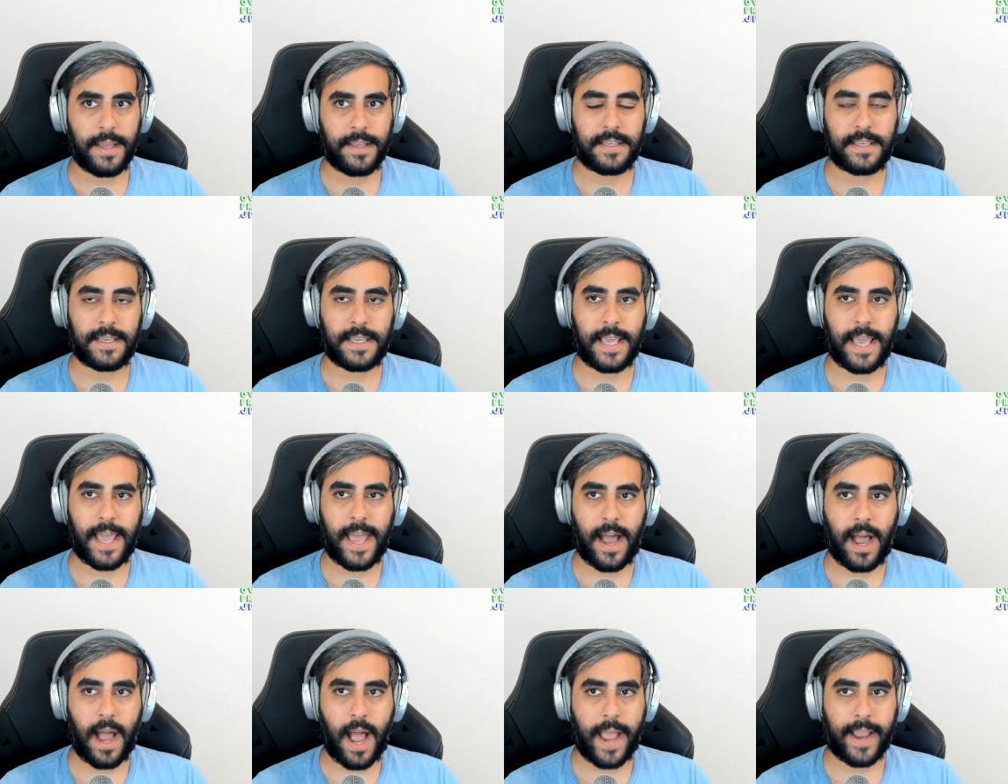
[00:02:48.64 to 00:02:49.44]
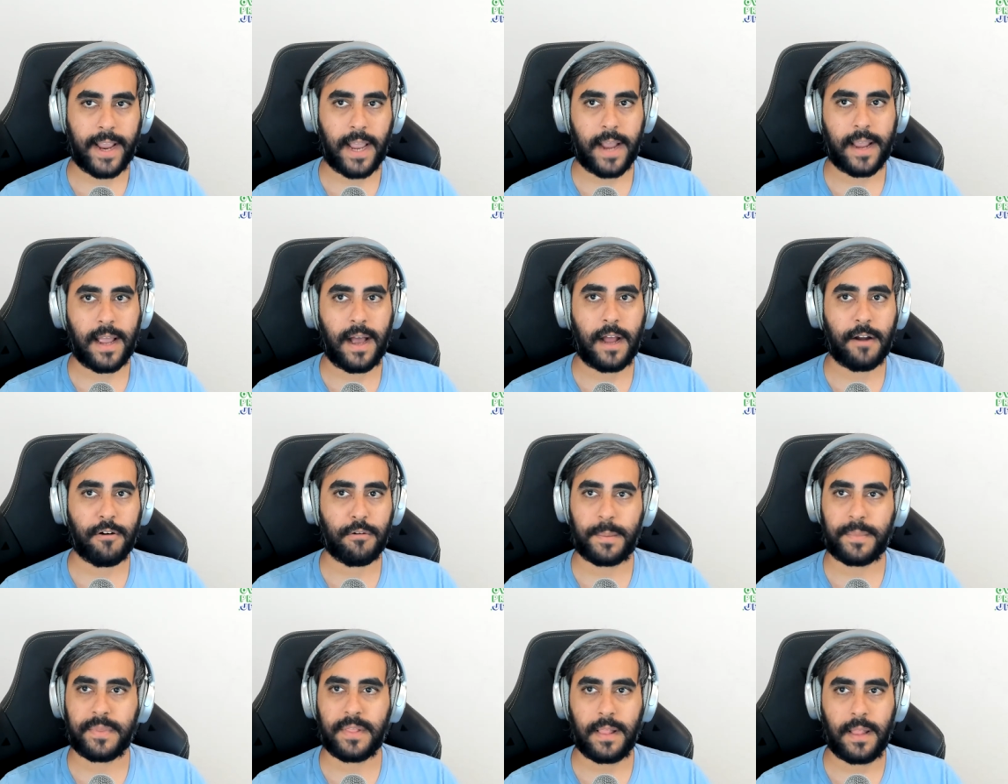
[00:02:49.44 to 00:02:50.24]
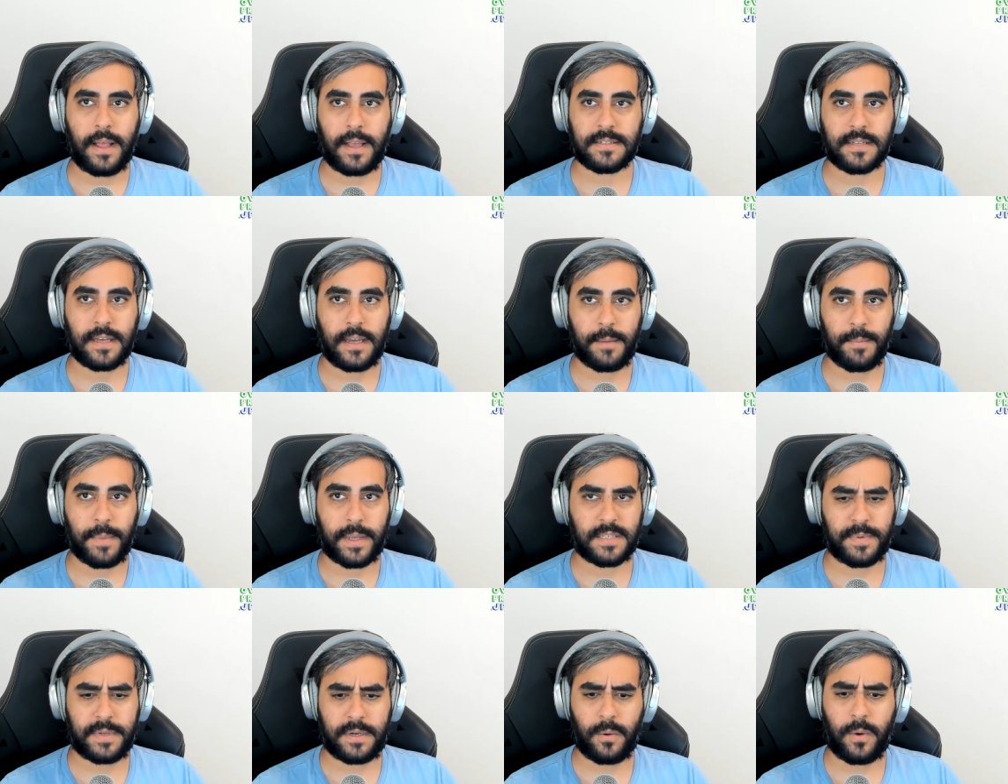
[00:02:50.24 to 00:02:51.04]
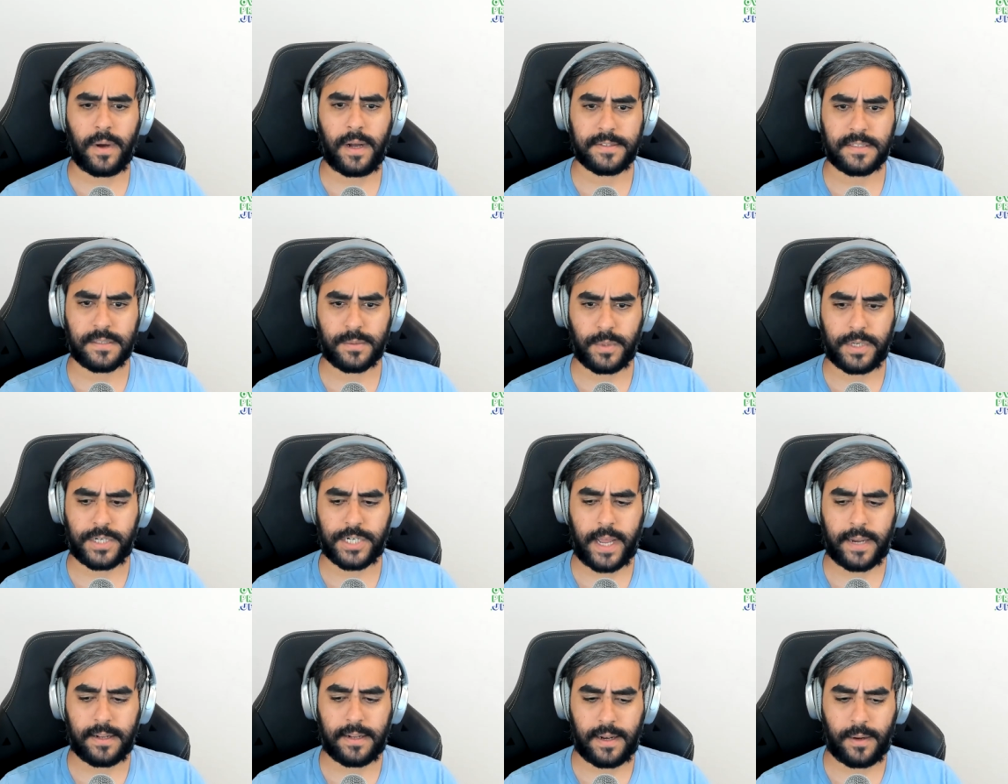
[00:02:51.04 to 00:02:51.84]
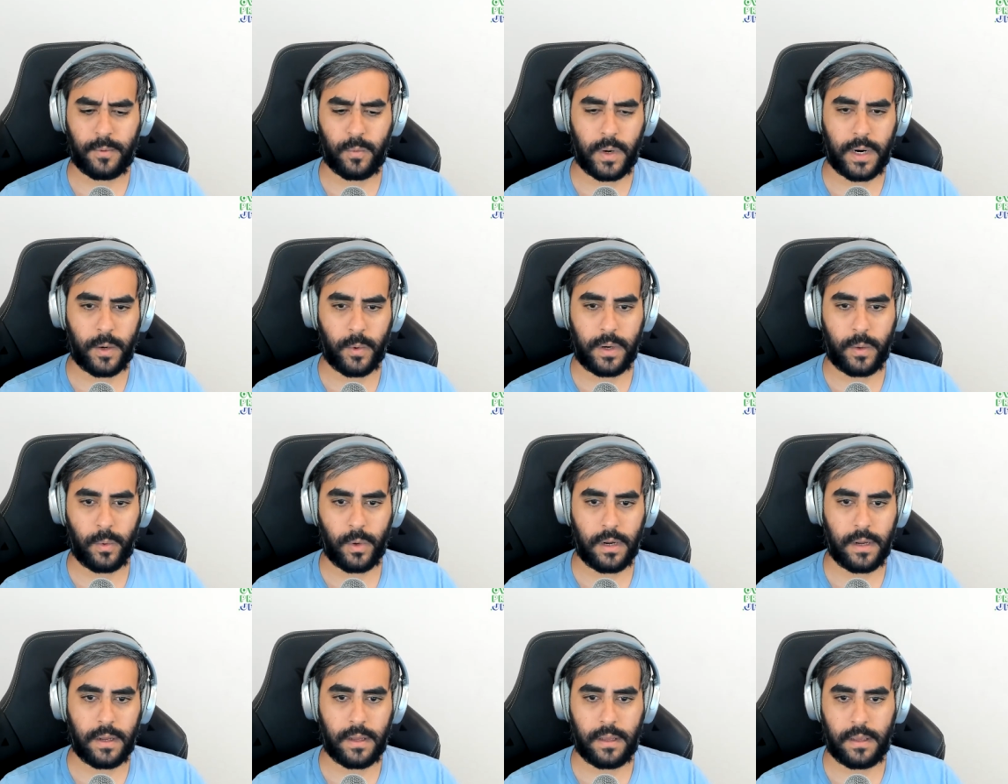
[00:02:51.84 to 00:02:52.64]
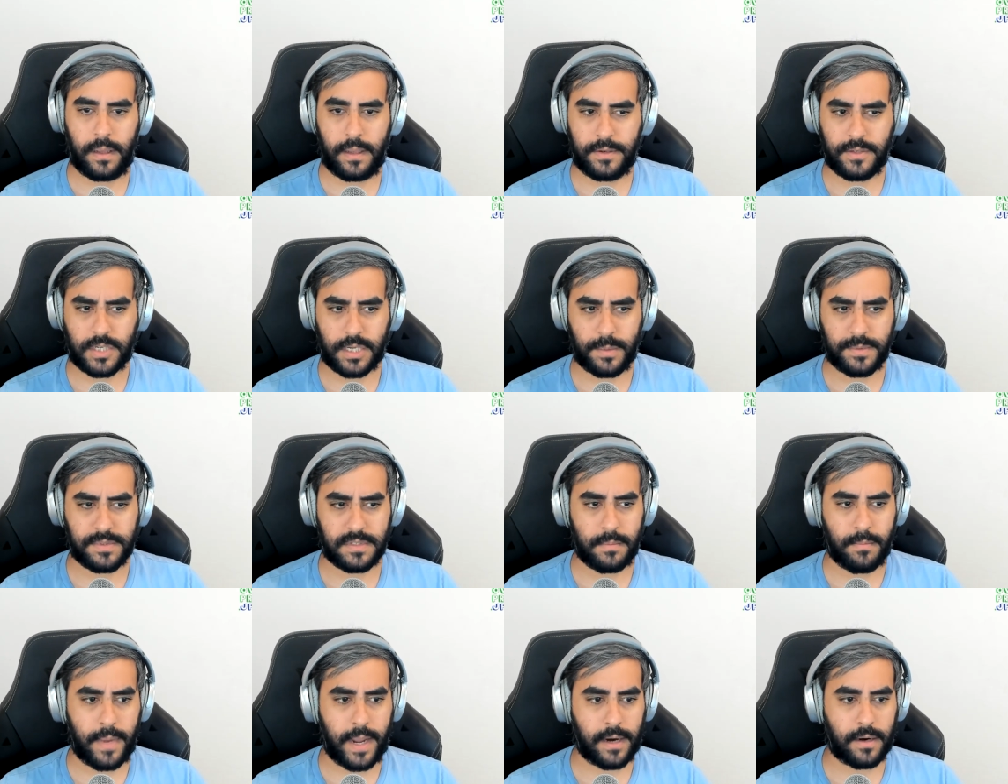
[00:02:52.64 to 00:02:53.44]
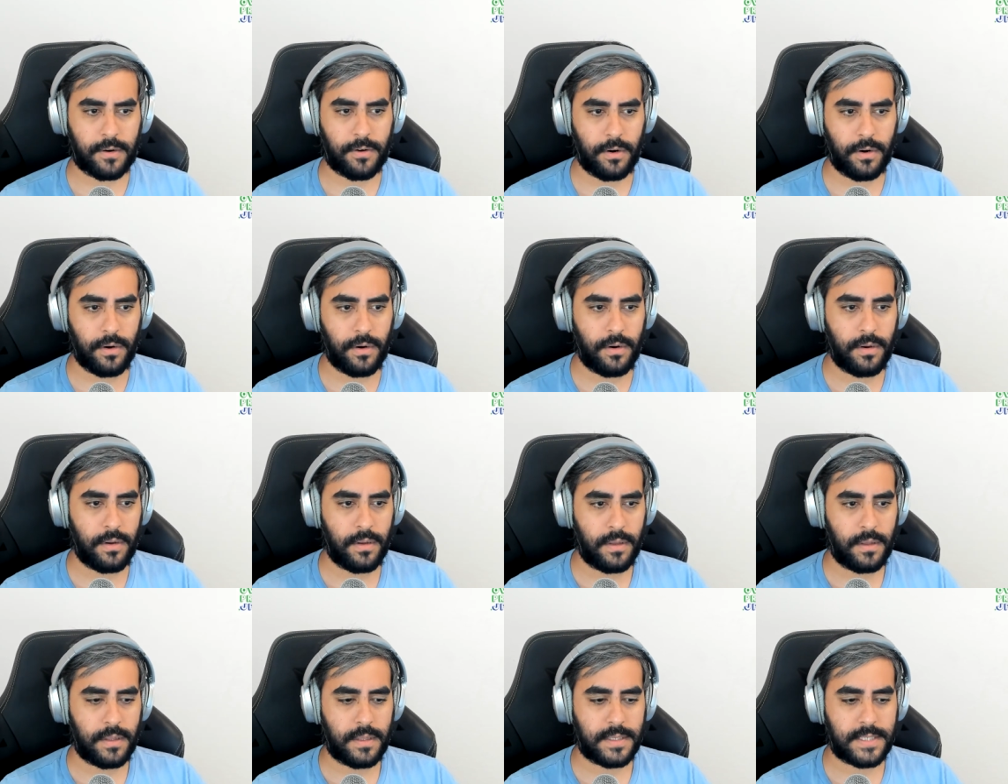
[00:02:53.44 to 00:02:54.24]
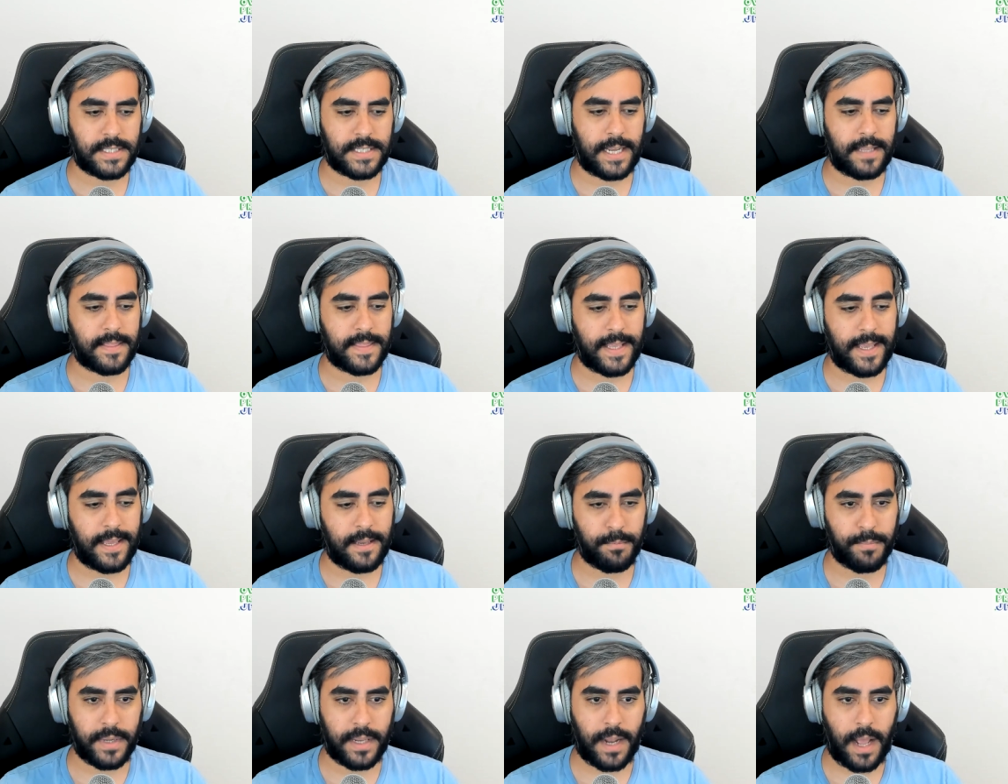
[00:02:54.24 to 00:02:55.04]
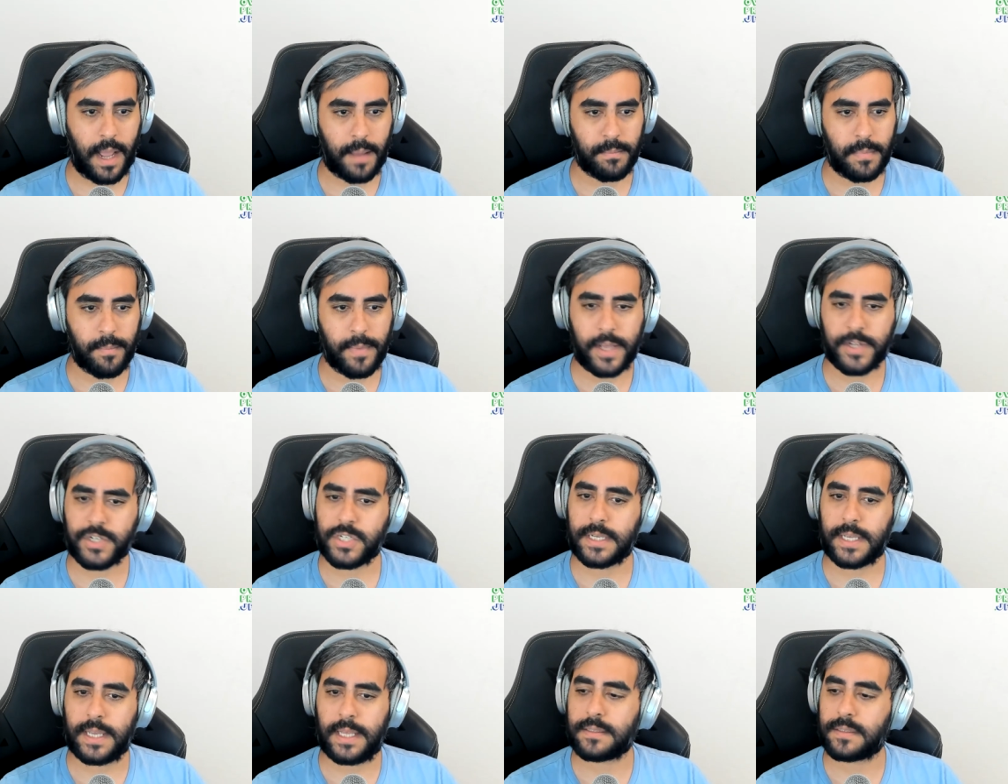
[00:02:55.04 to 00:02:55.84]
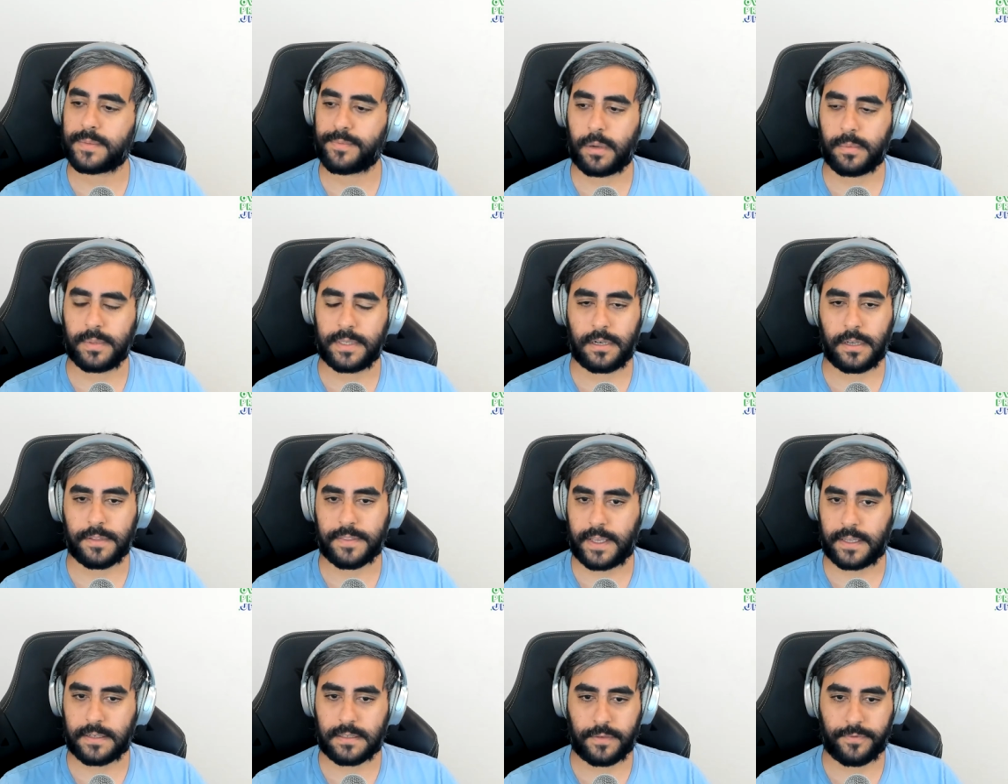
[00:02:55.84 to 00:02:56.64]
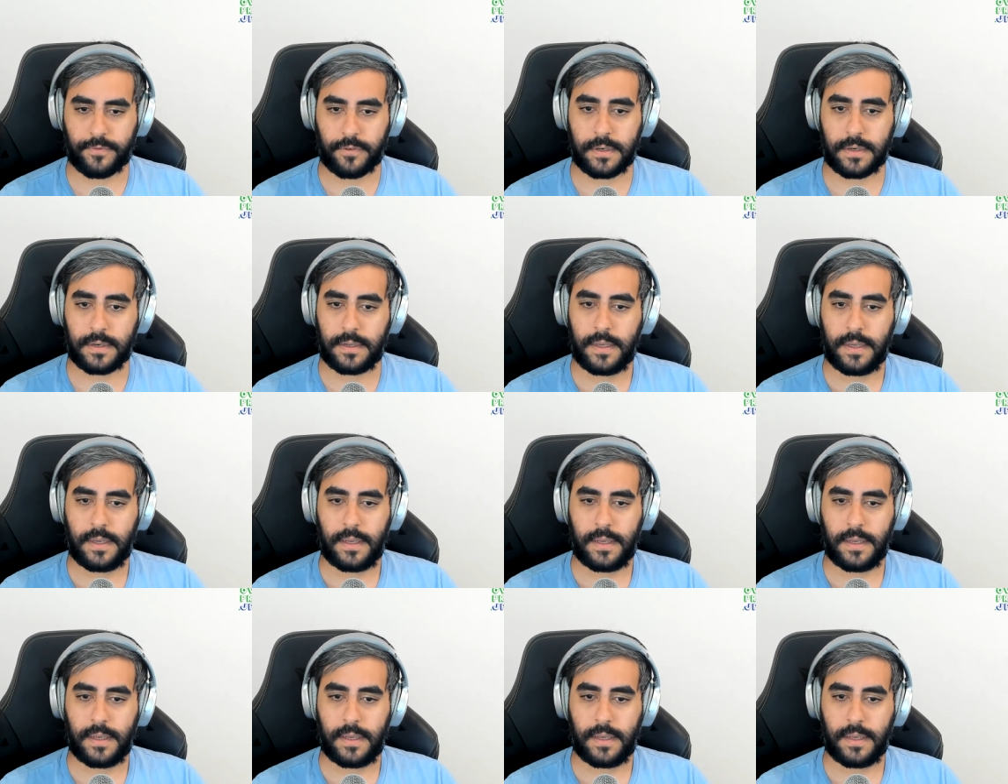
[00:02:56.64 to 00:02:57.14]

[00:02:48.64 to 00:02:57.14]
Yeah, I, I can't remember the last time. Like, it's been a while since we chatted and where we were in terms of the macro state then, but I'm imagining it's probably not that different.